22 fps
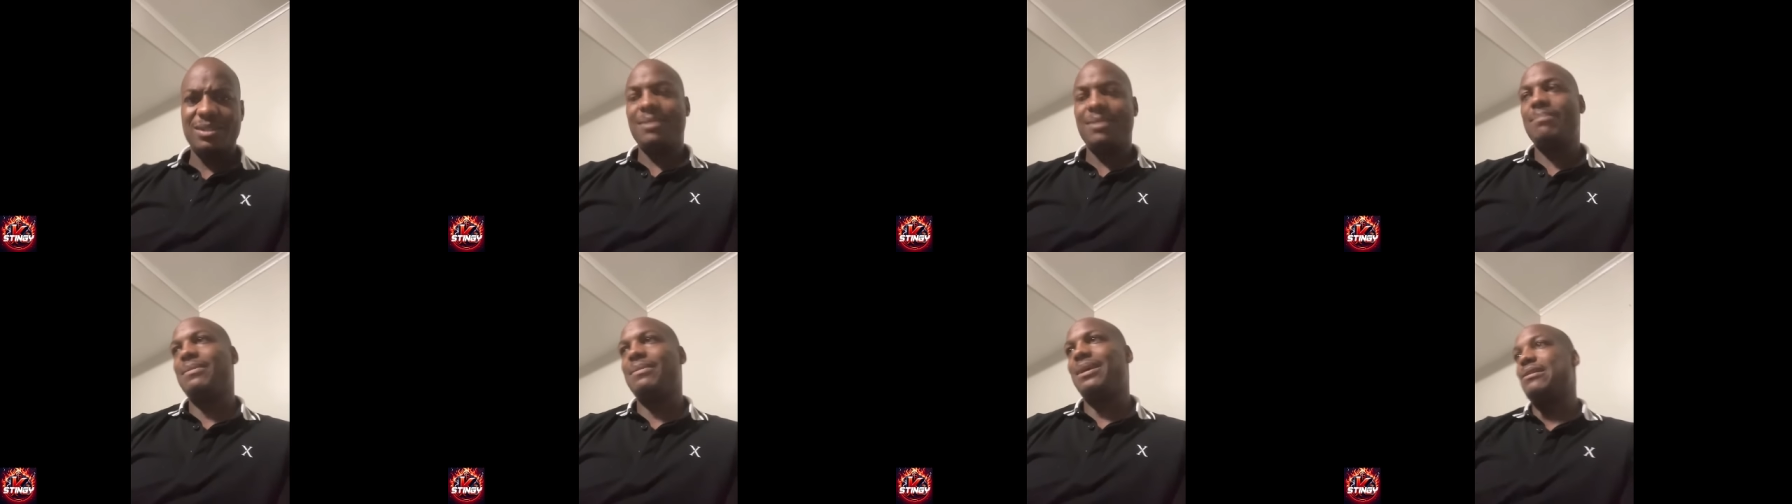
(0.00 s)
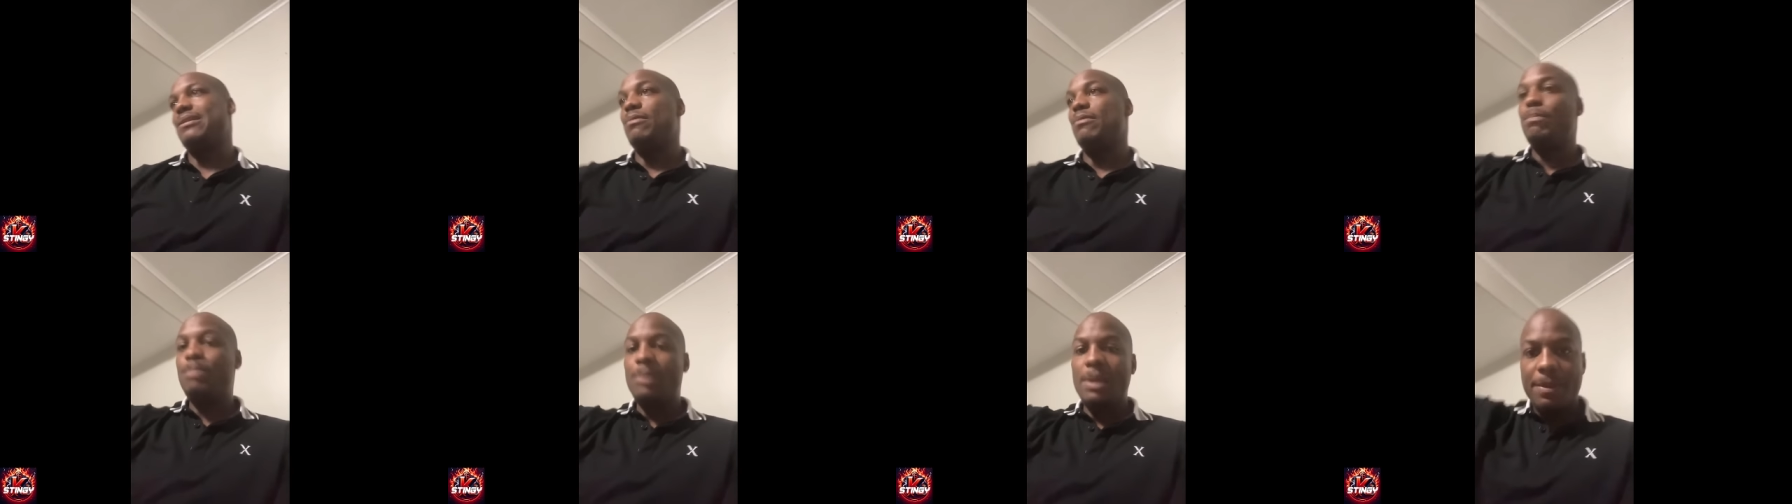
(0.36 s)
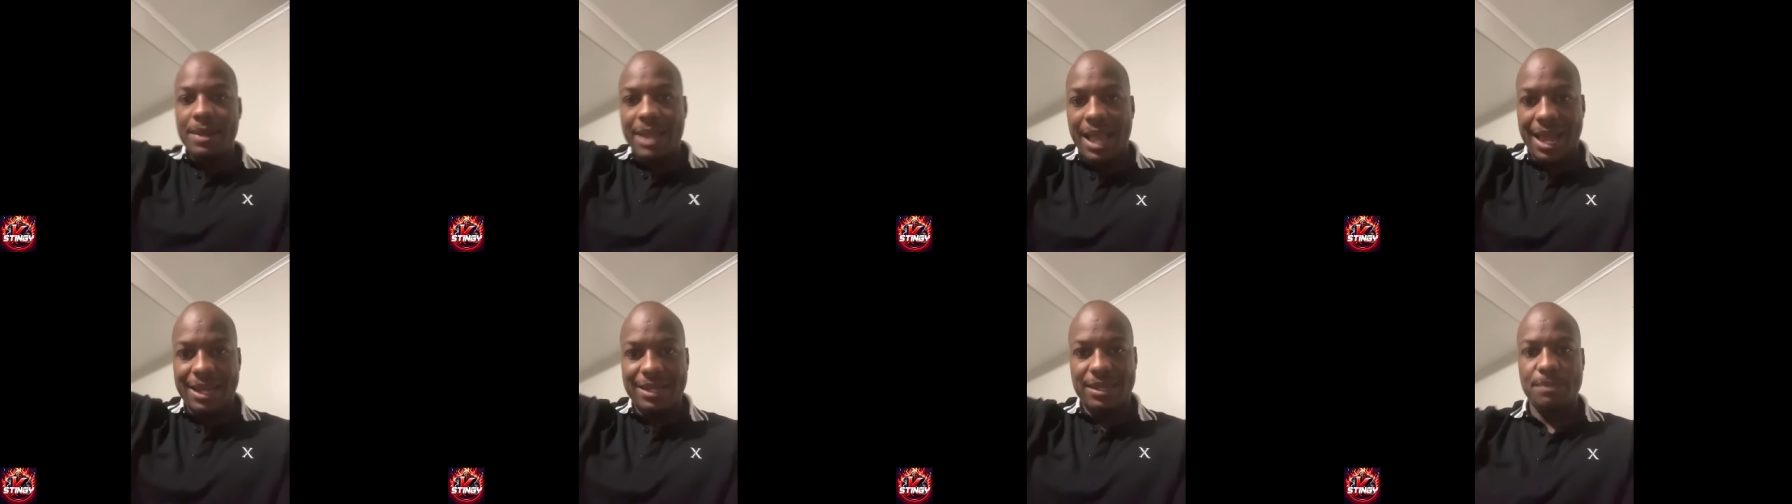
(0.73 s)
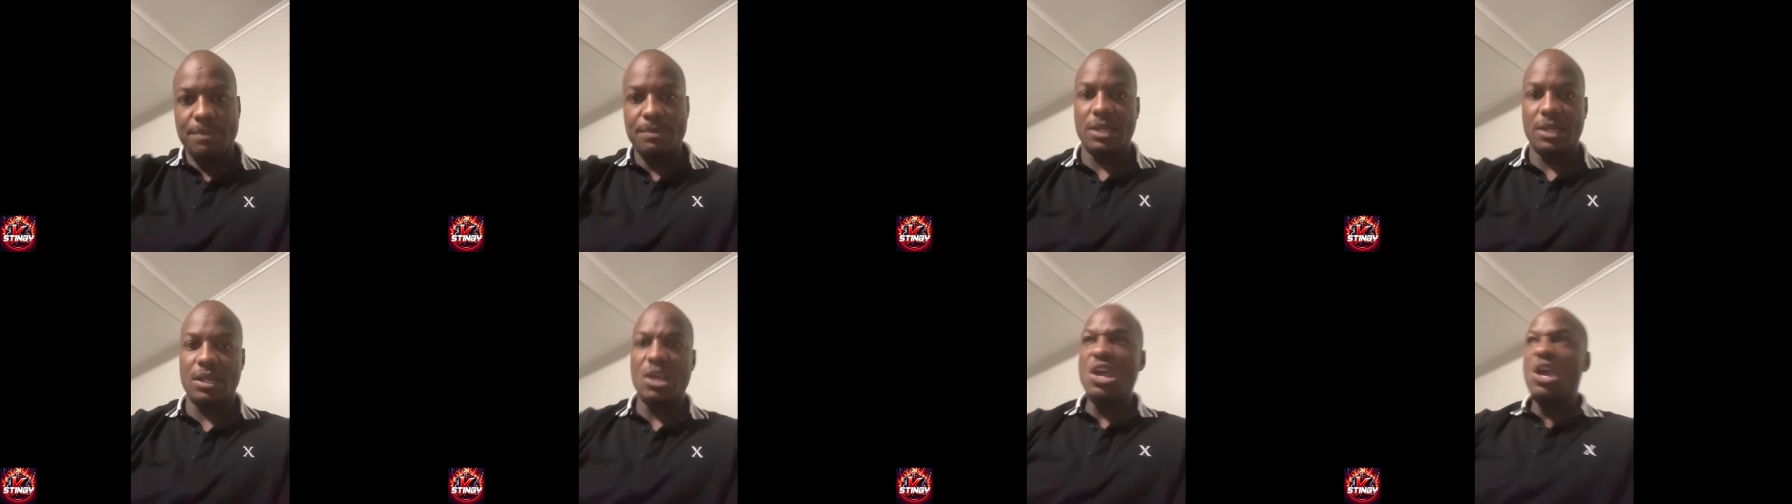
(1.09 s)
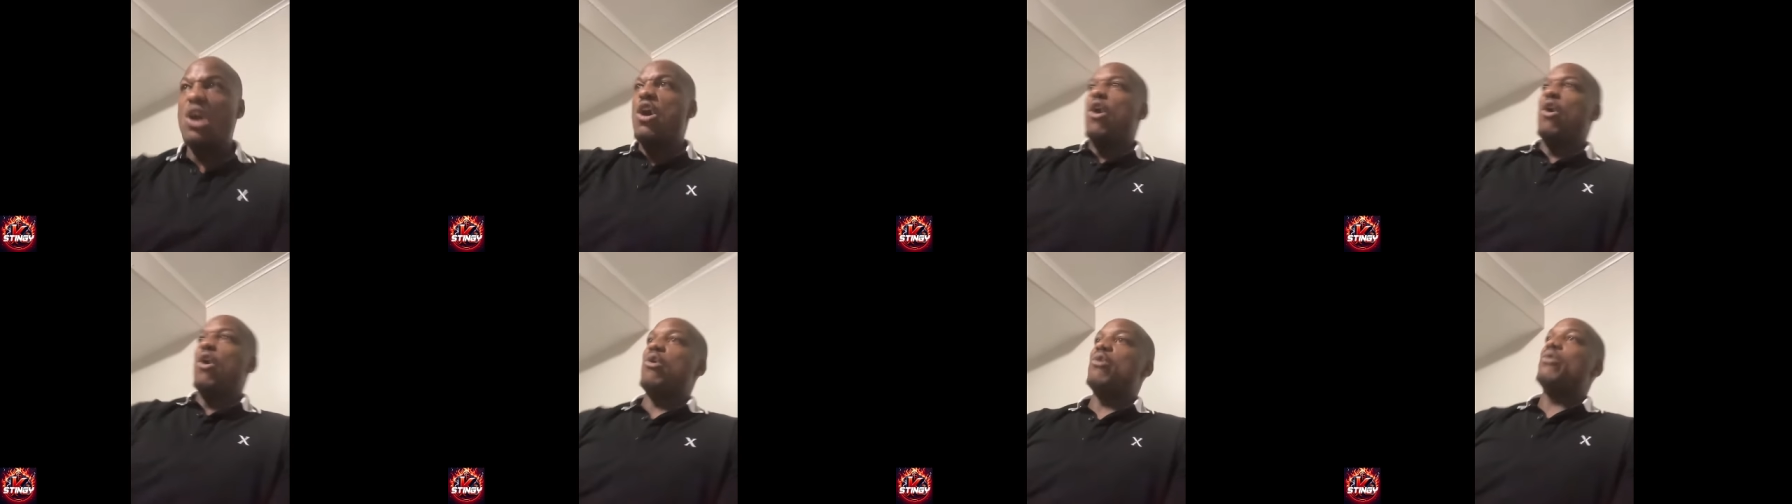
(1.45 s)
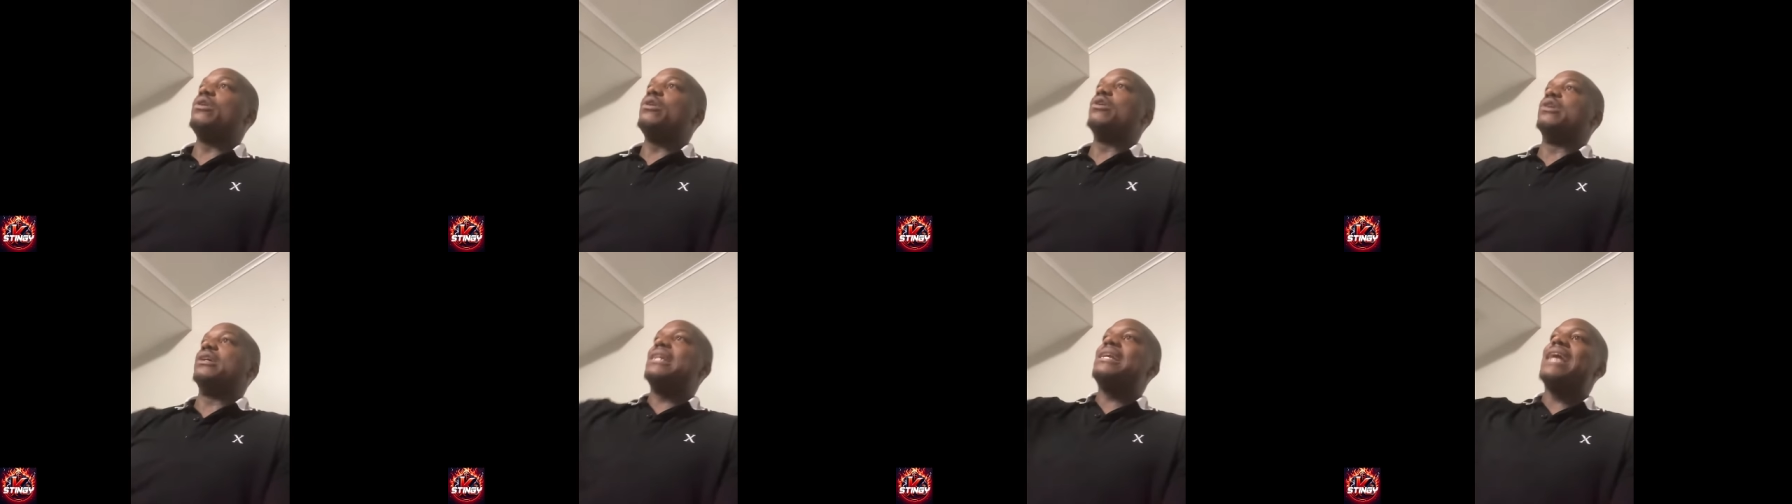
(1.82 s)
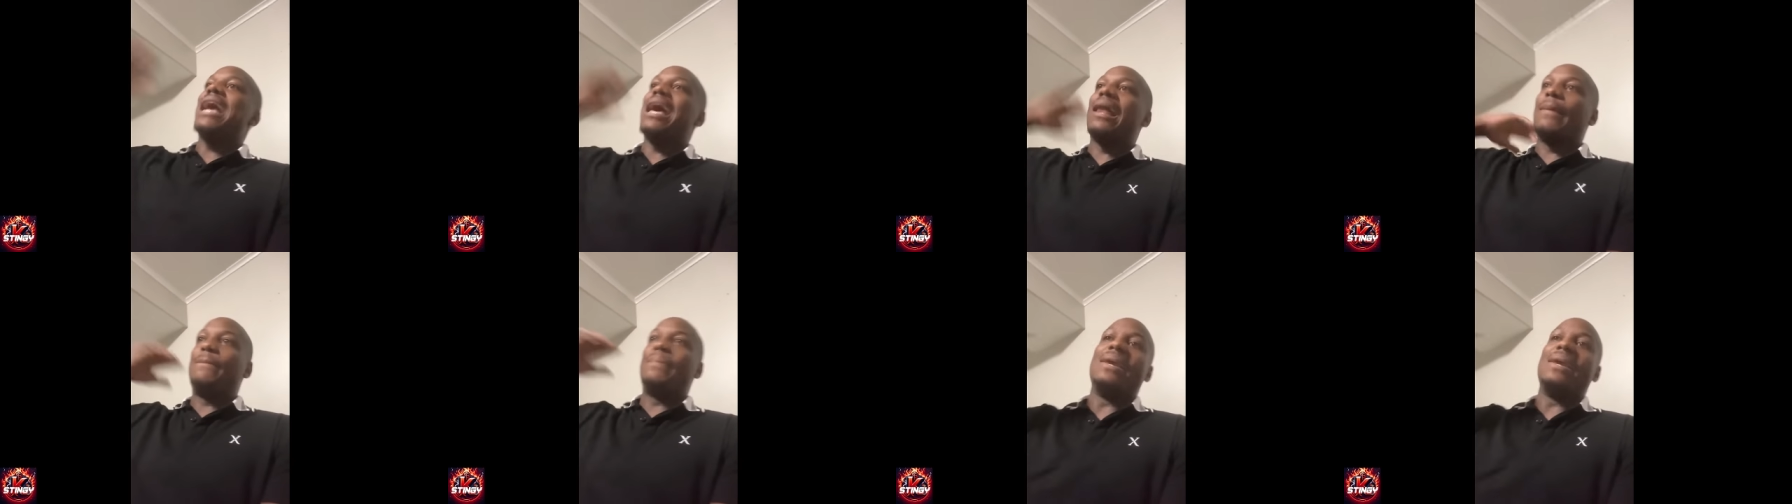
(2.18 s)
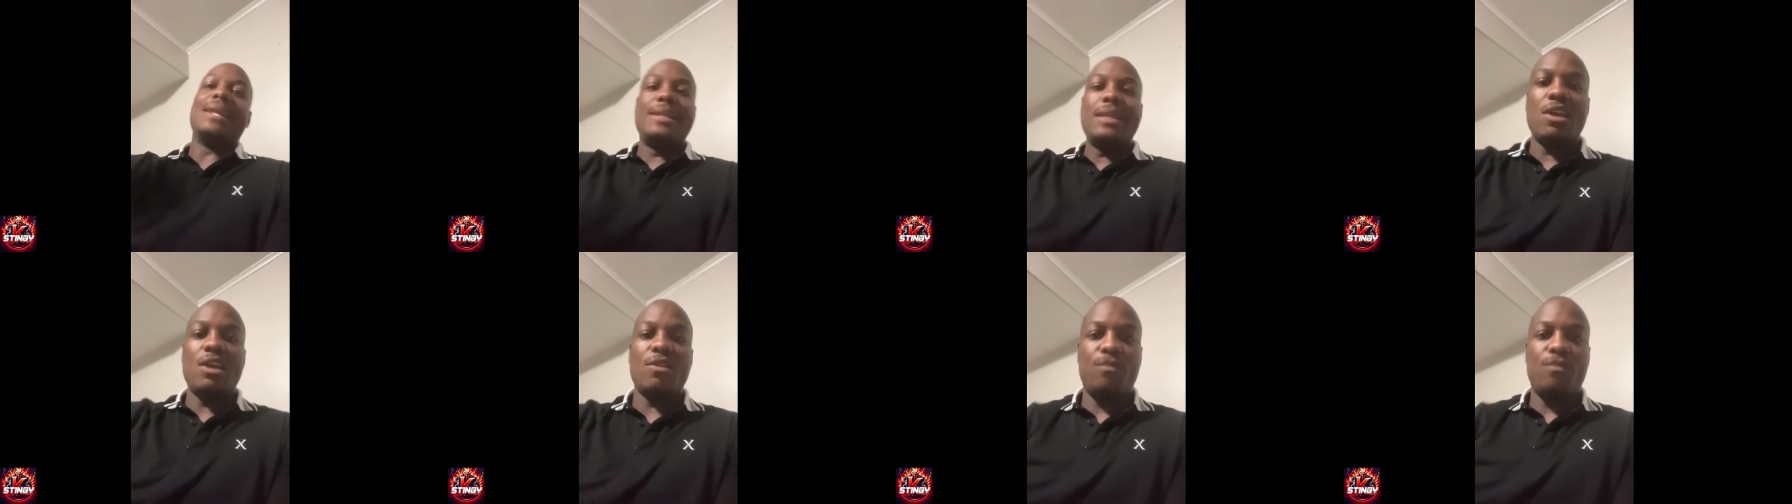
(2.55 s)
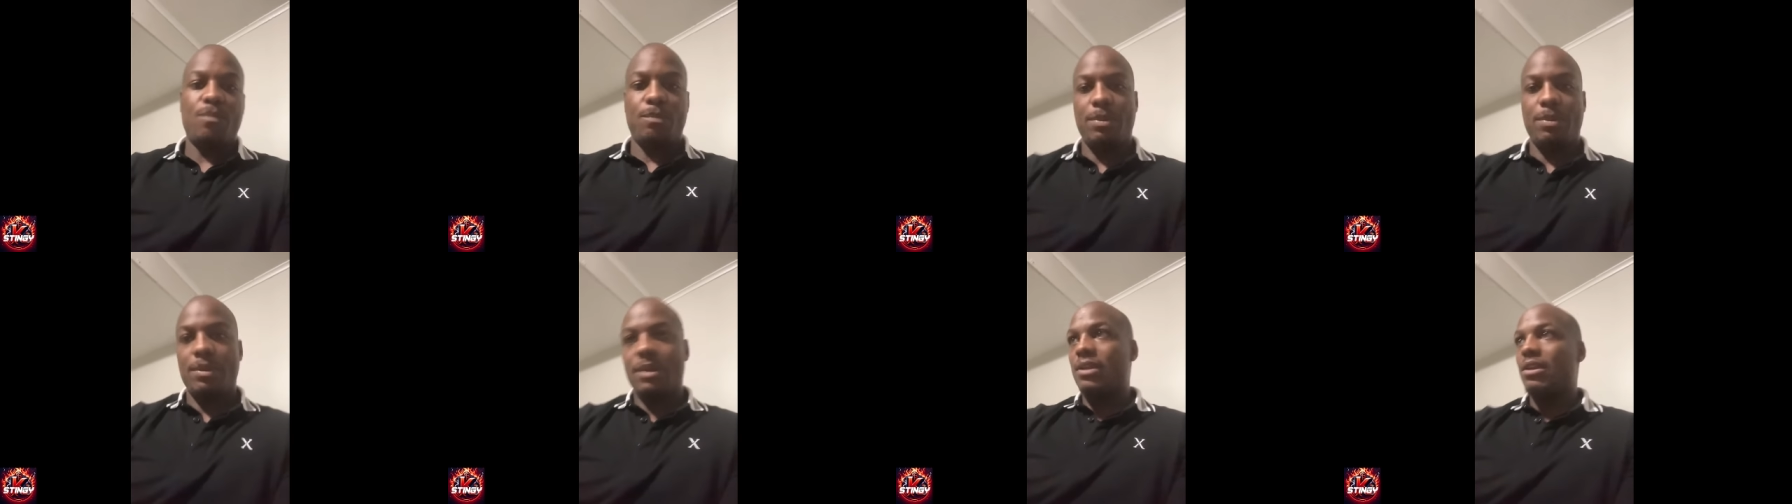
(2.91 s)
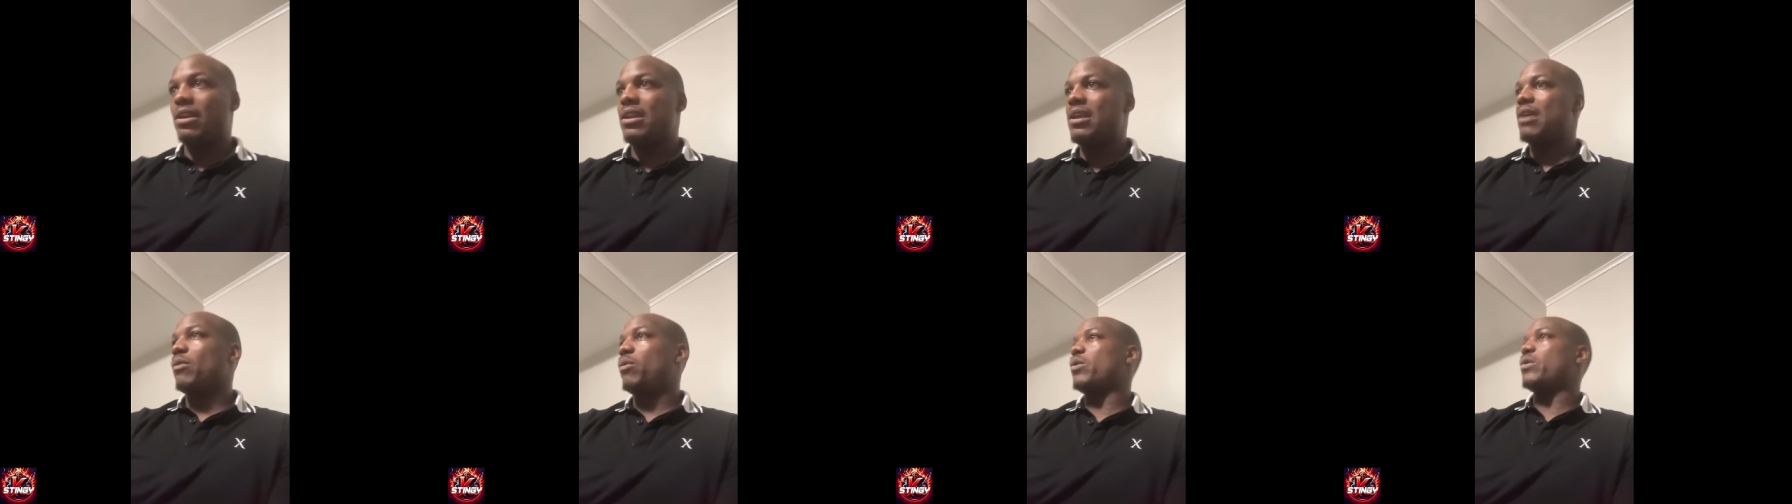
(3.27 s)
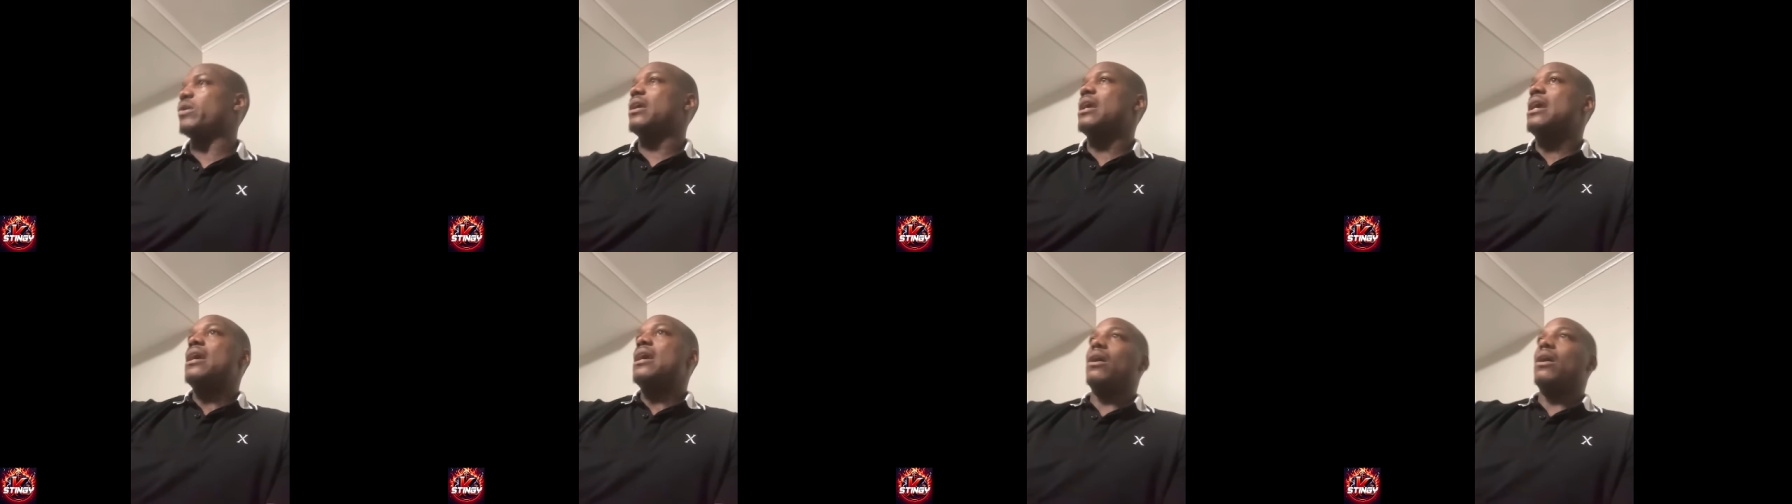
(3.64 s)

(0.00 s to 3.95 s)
Man, them people got their money. Oh, look, they got a big net, network.